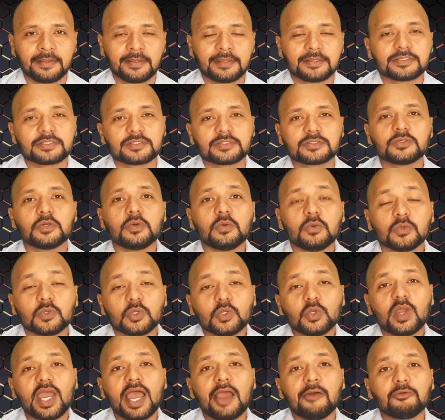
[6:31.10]
So
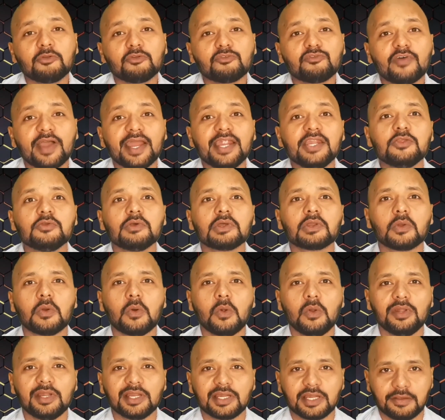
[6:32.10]
you have to find your
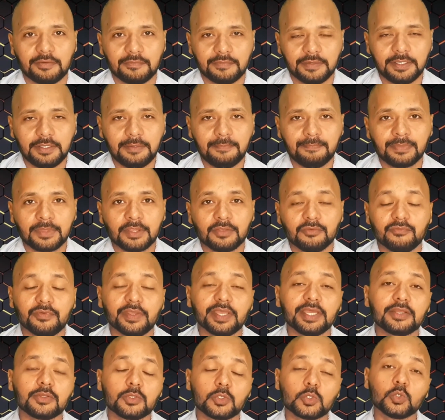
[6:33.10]
golden hour
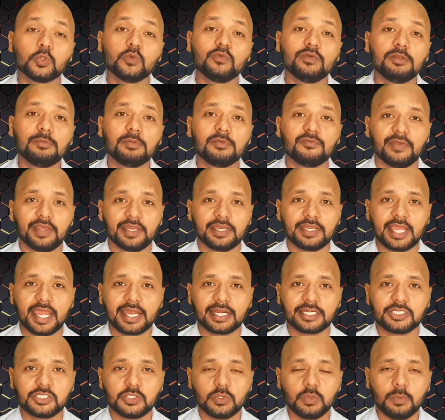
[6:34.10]
where you will be very
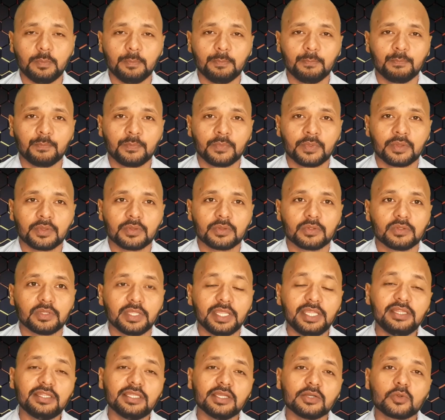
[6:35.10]
active.
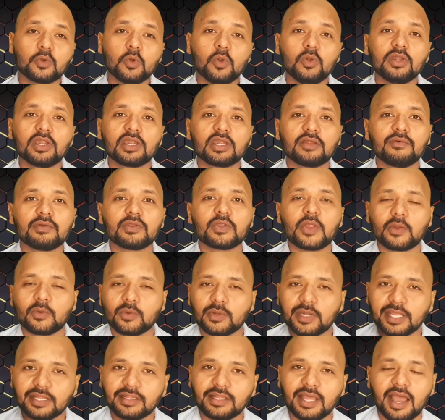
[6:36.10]
In that golden hour, you have
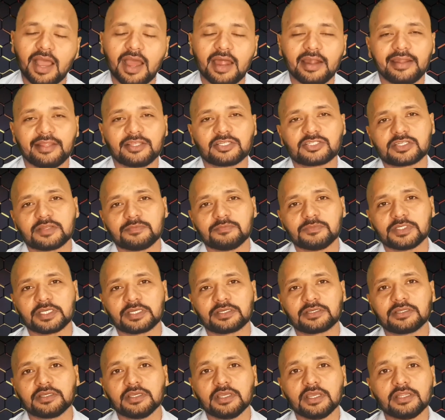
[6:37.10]
to take the hardest
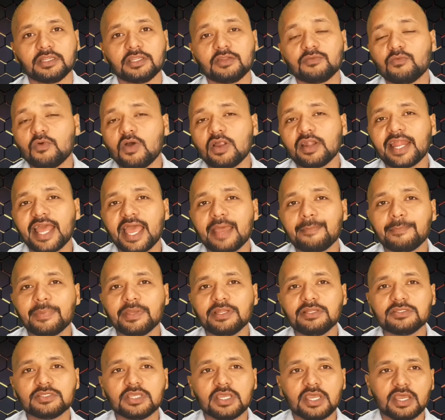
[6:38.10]
subject. Then what
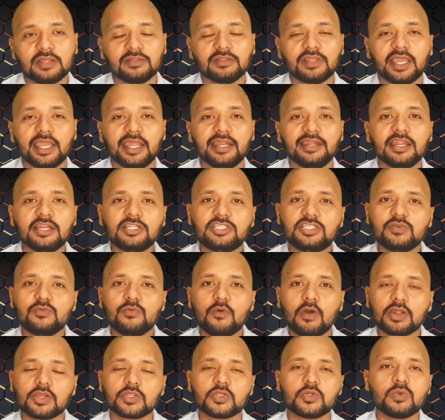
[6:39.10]
happens? The energy
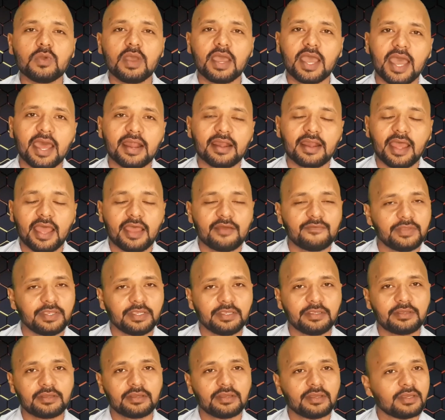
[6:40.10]
what you are
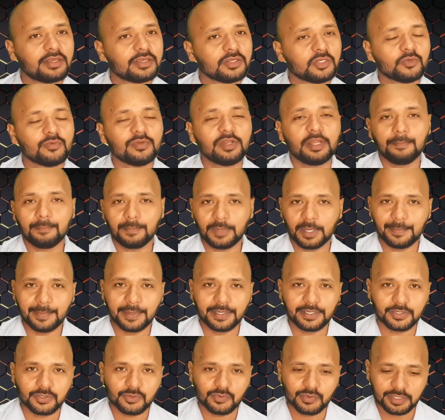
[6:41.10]
having, you will
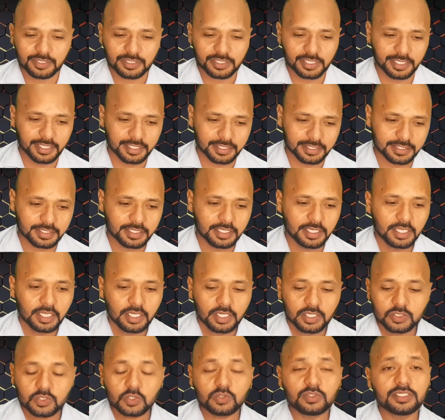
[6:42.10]
implement in your studies.
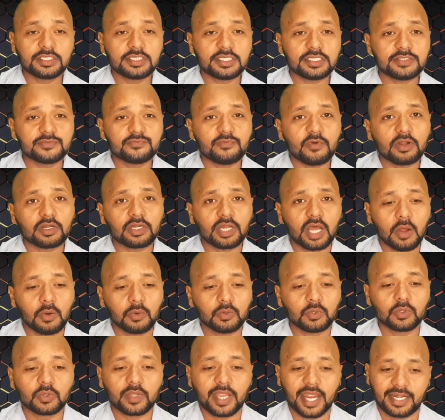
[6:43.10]
So this is how
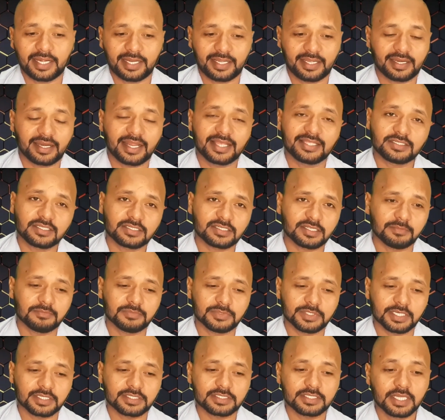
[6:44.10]
to categorize the
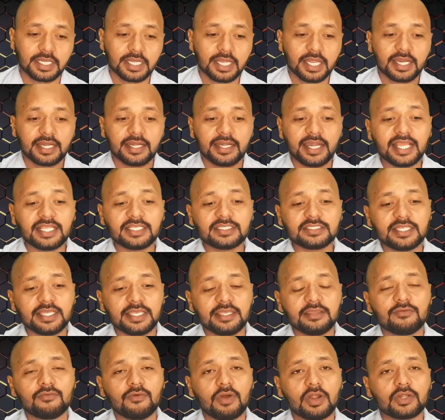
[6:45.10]
subjects. Next
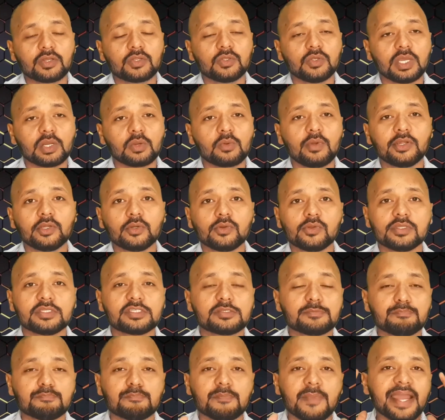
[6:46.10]
thing, what you are going to do is
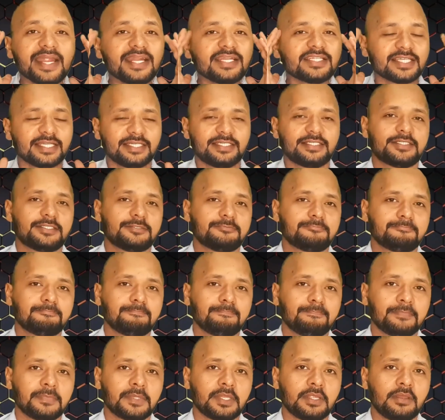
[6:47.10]
mindset.
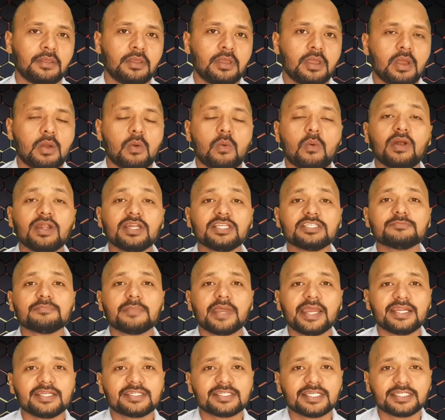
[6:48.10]
What is
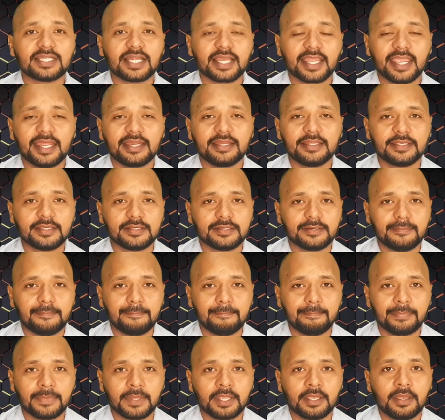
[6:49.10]
mindset again here?
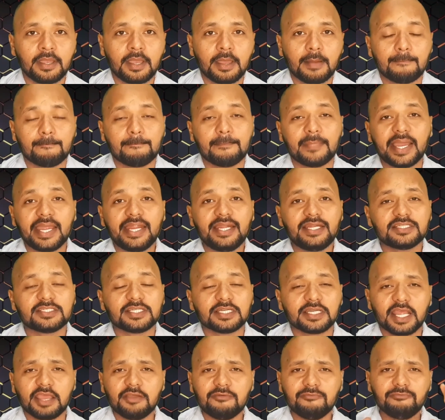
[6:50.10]

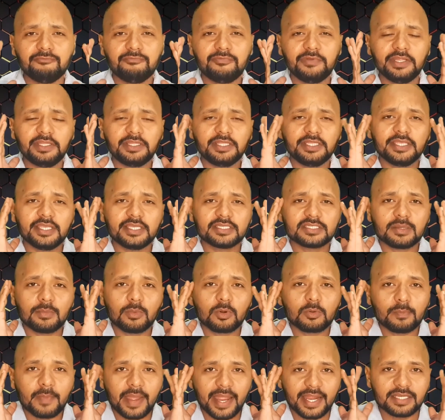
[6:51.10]
Mindset, everything is
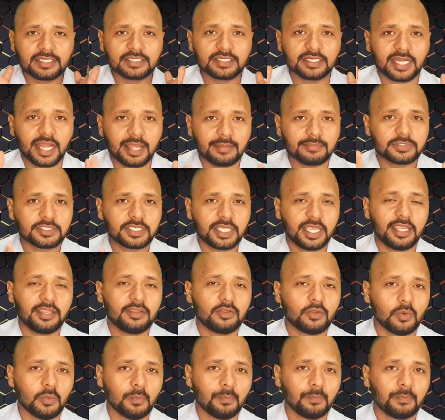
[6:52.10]
about mindset. I'm saying
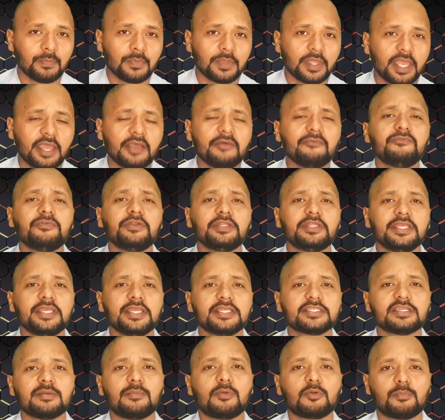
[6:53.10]
you,
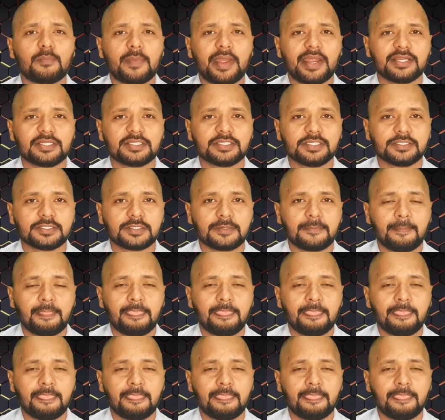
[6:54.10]
everything is about mindset.